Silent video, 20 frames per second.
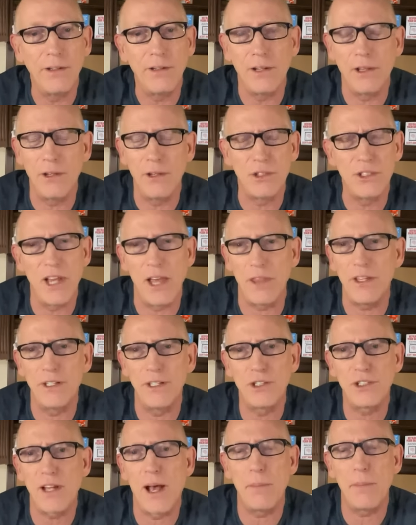No, there's nothing
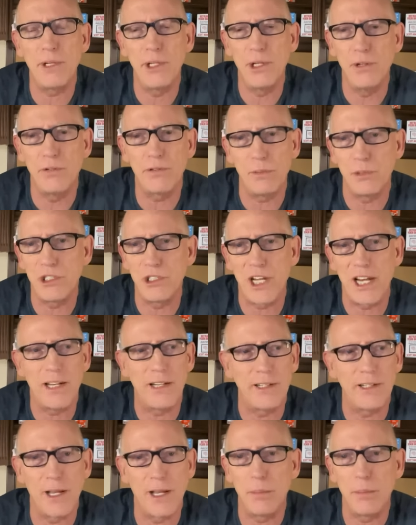stopping you from
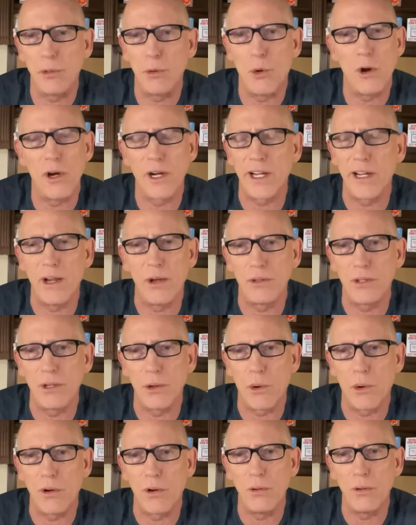standing up and walking out the
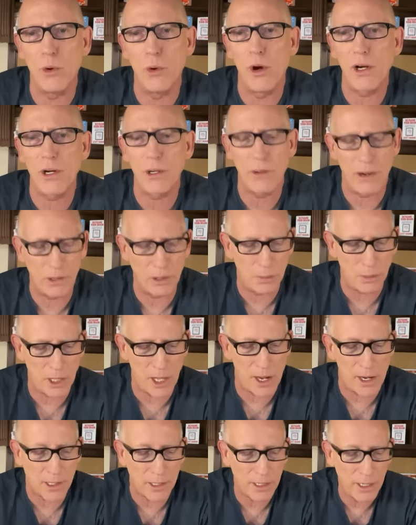door and walking around the
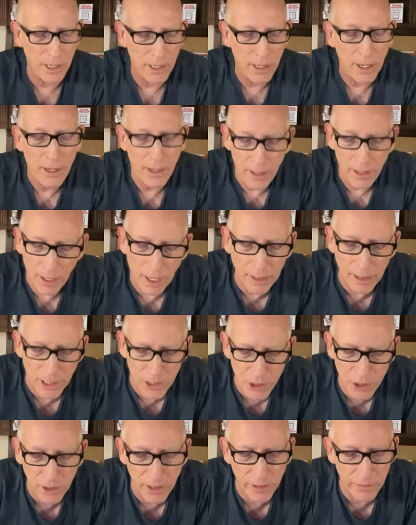block,
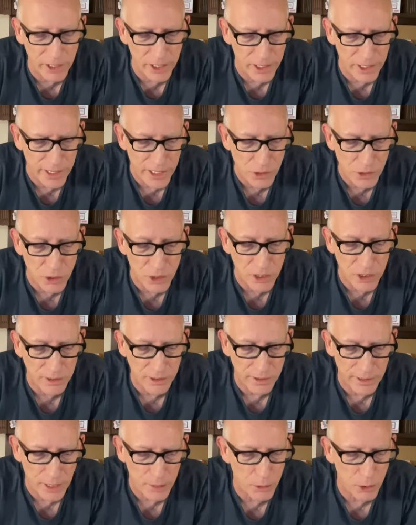unless you live in a dangerous
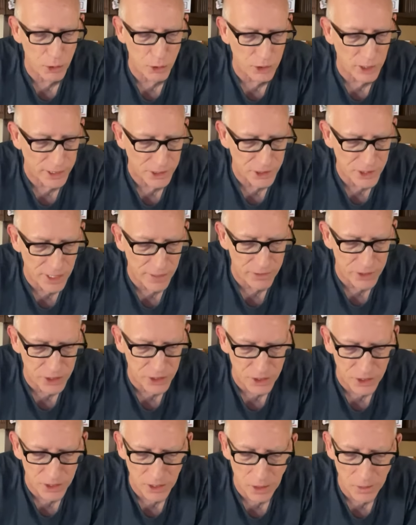neighborhood like San
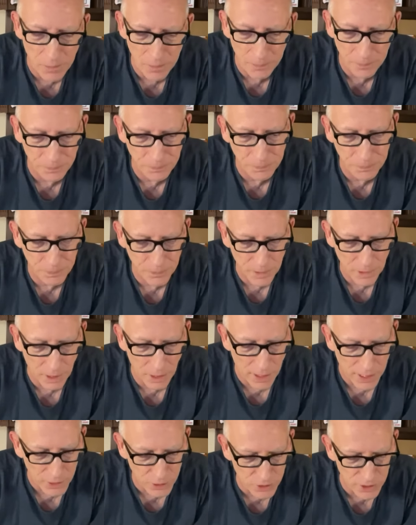Francisco.
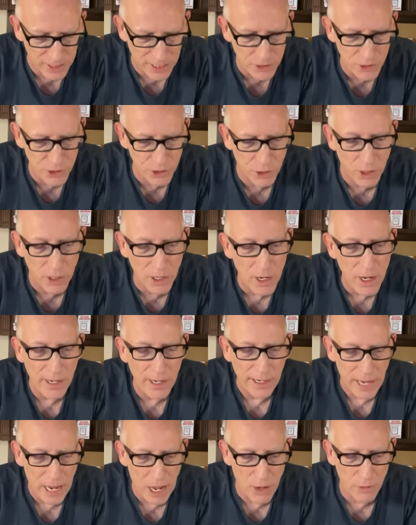All right, so that's your
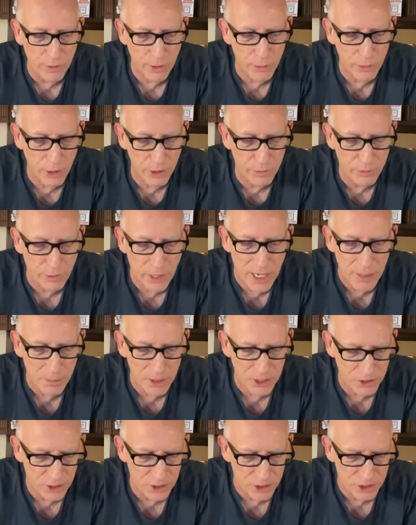alpha reframe.
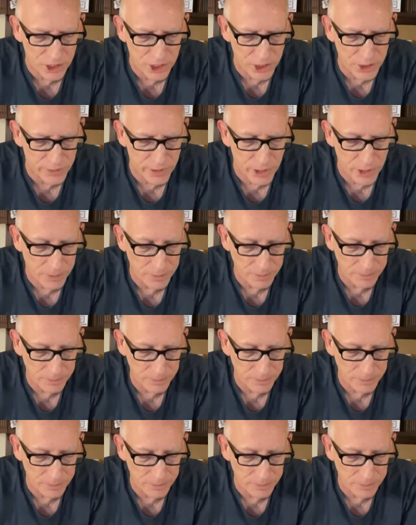It's a sixfer.